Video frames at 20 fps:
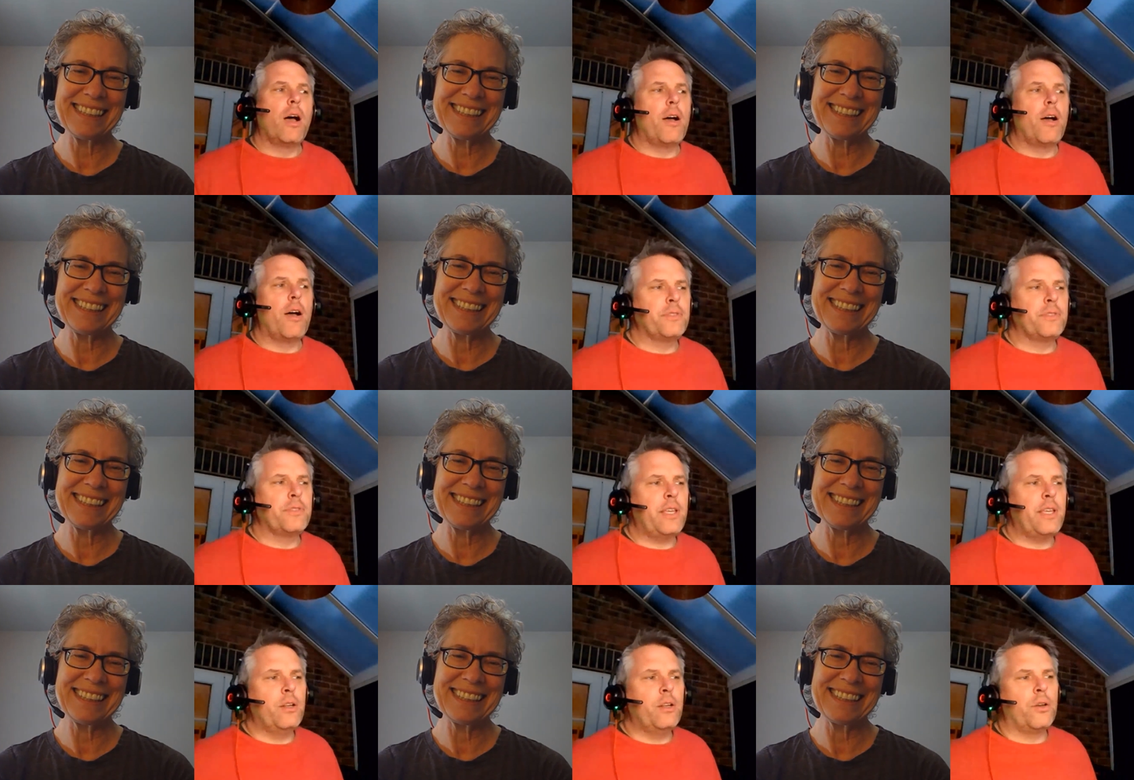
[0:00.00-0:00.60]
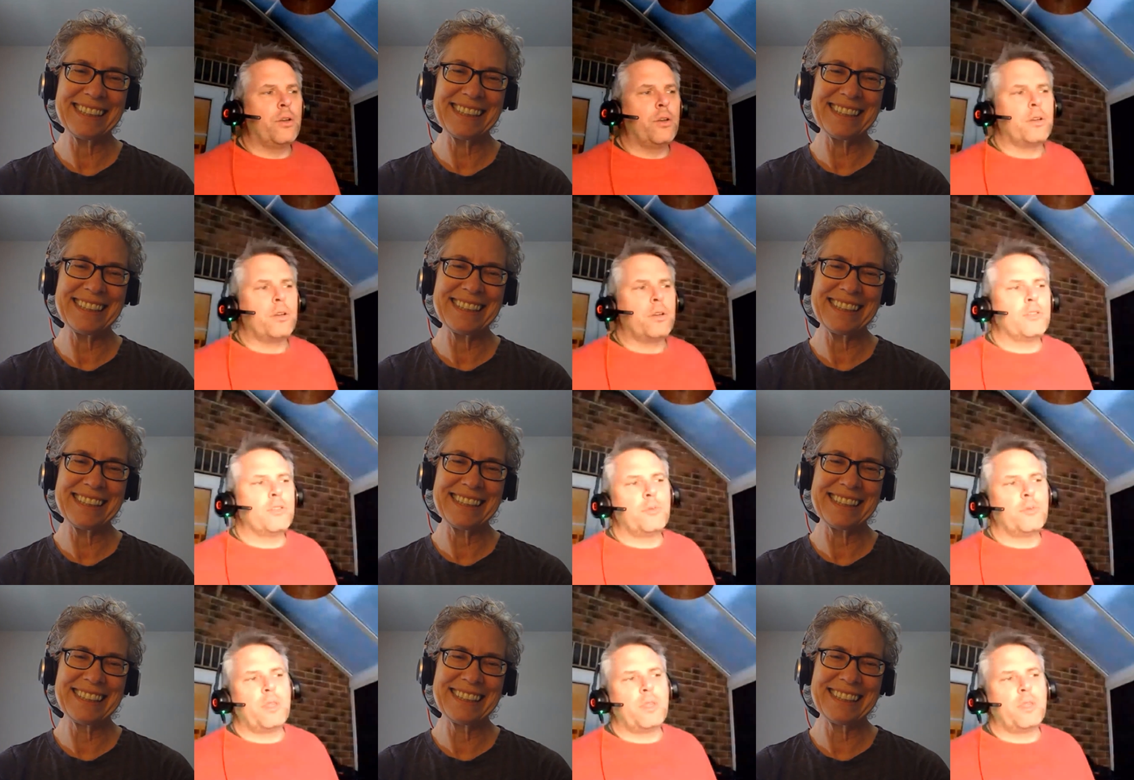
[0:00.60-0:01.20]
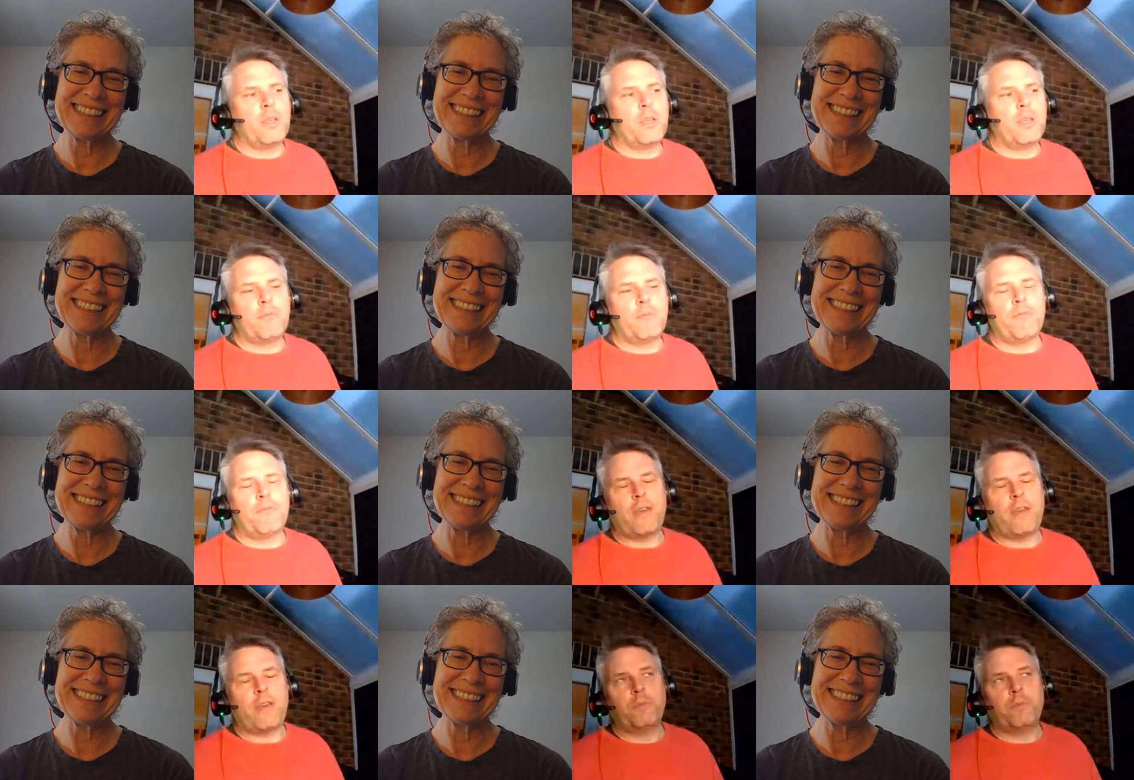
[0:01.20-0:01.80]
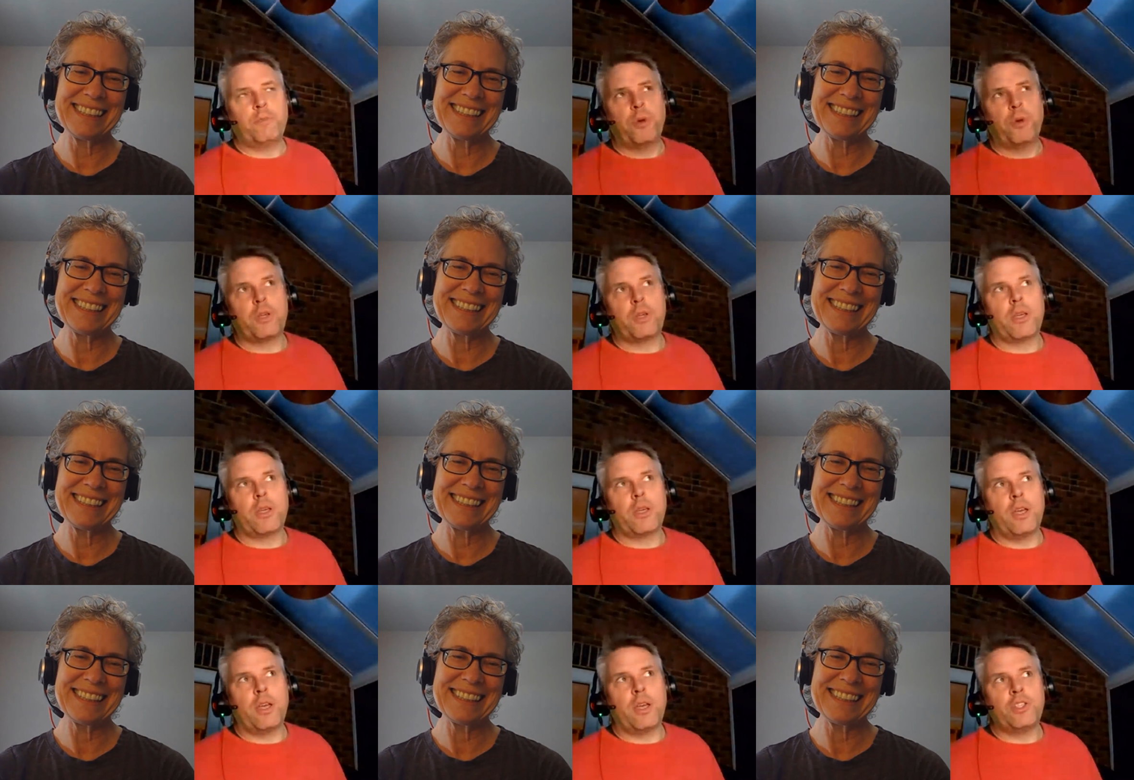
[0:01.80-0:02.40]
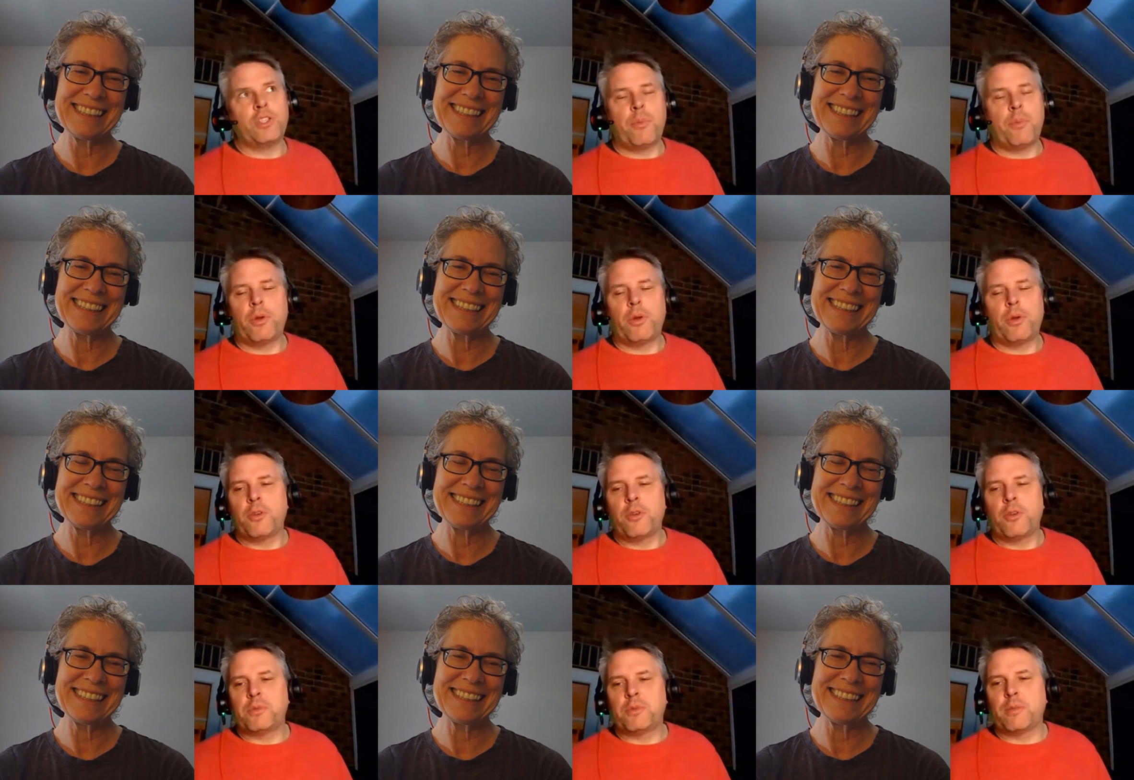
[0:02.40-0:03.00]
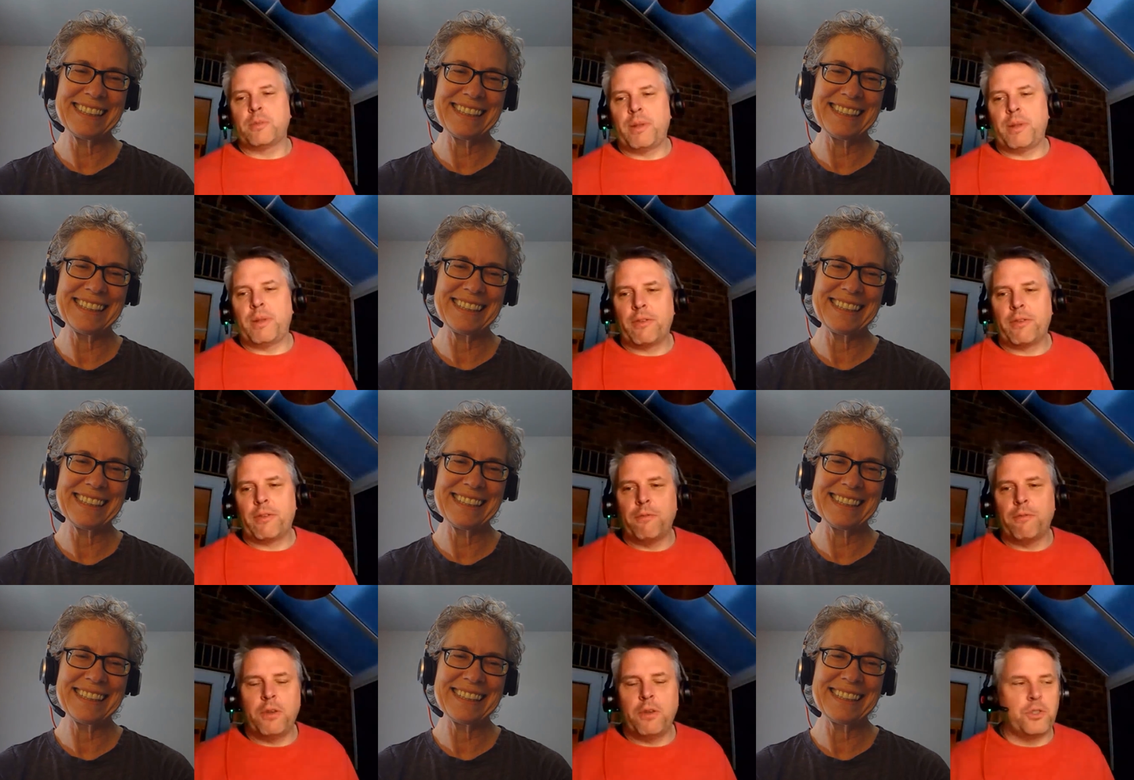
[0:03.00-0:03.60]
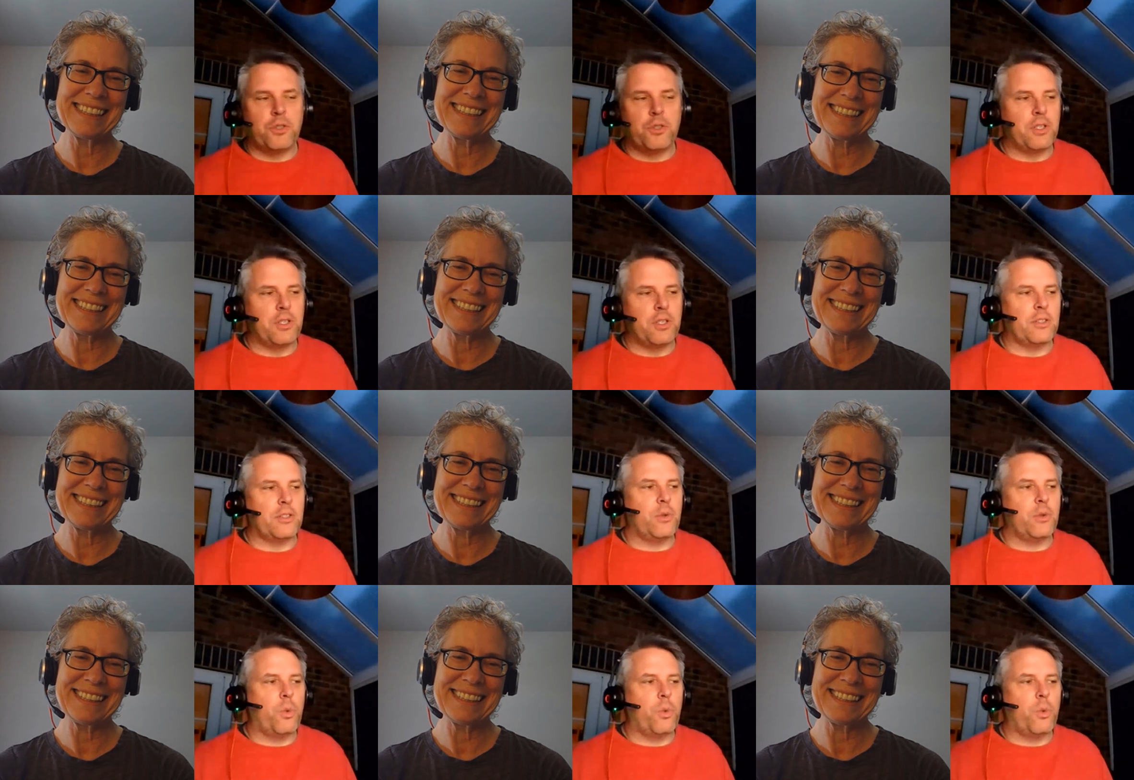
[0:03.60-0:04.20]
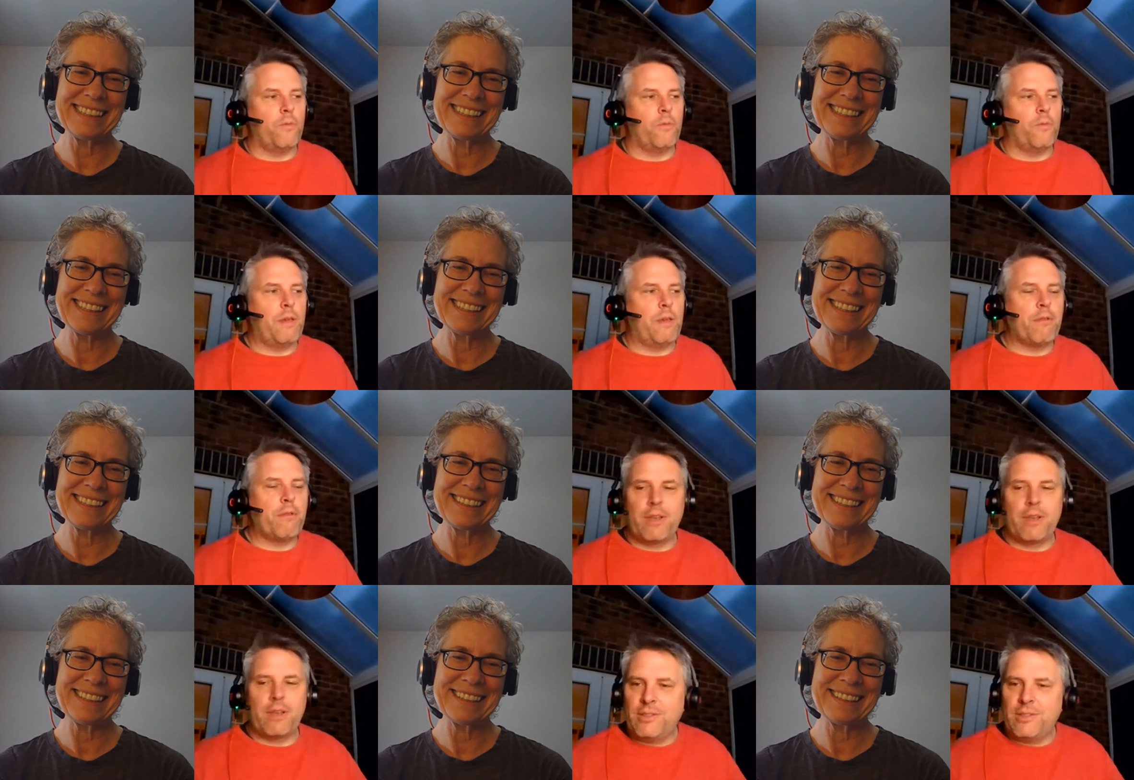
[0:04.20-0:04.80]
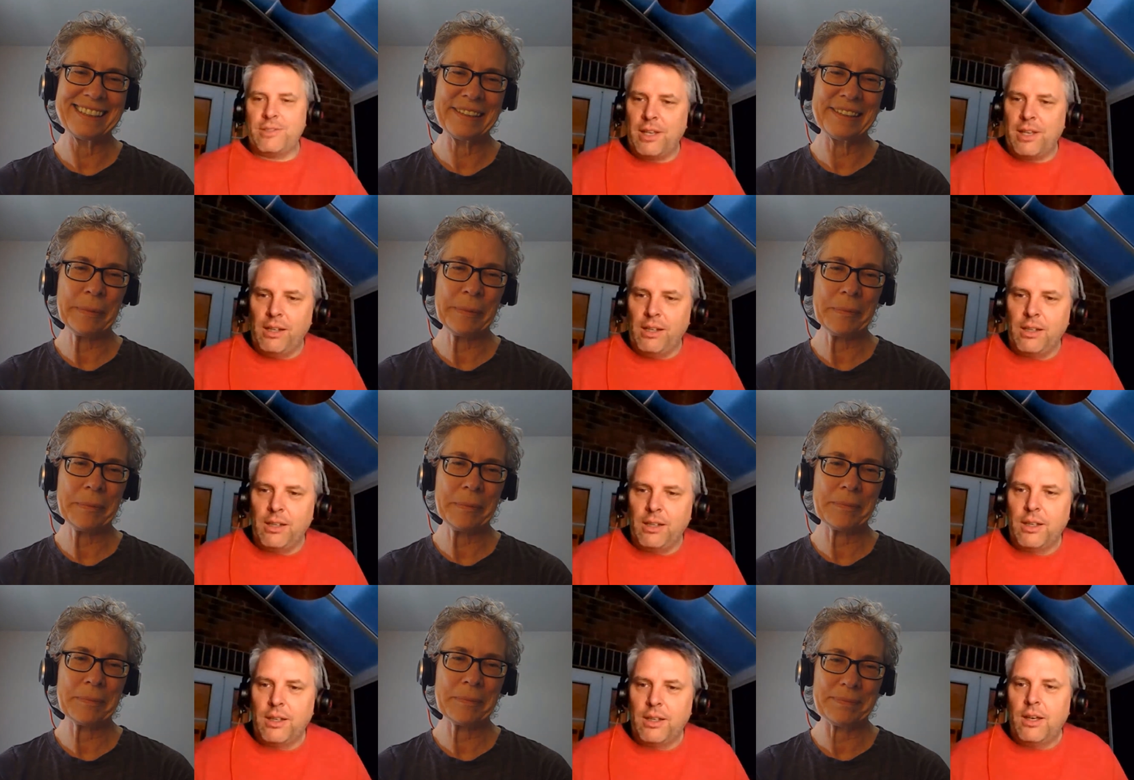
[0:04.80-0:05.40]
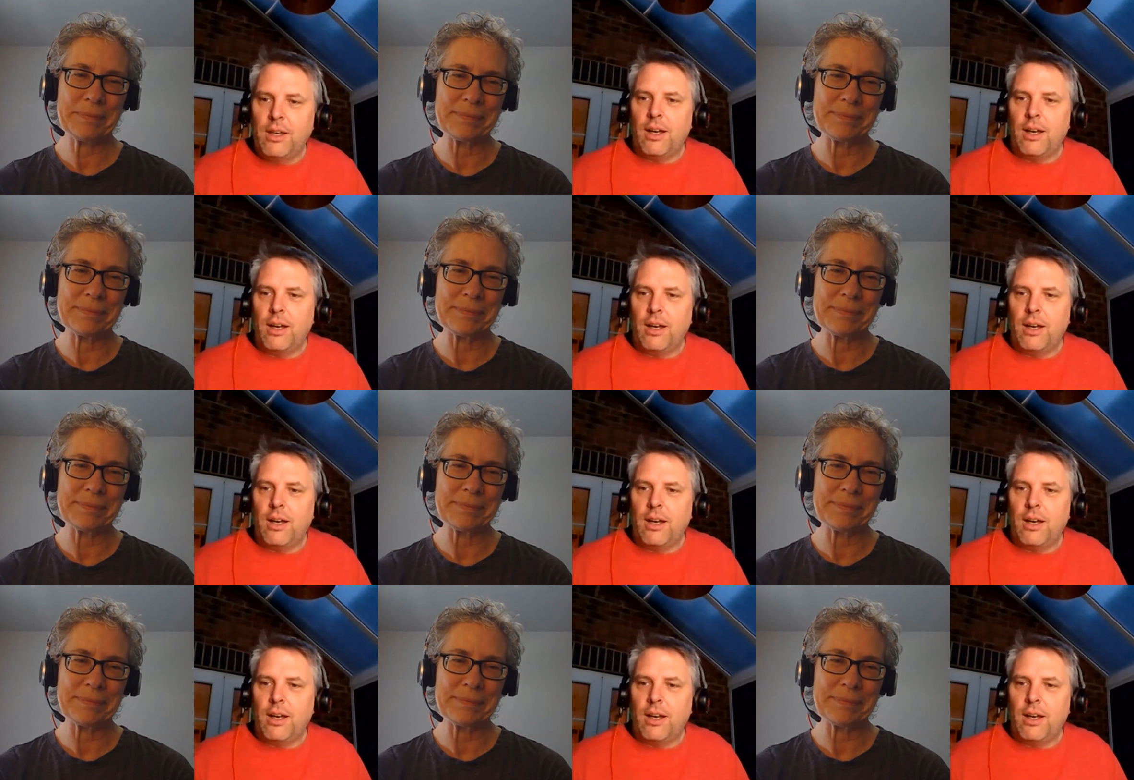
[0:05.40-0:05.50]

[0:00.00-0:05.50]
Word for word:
Speaker 1: I've seen on some of the Facebook uh, SharePoint groups there's a bit of confusion as to what Viva is still.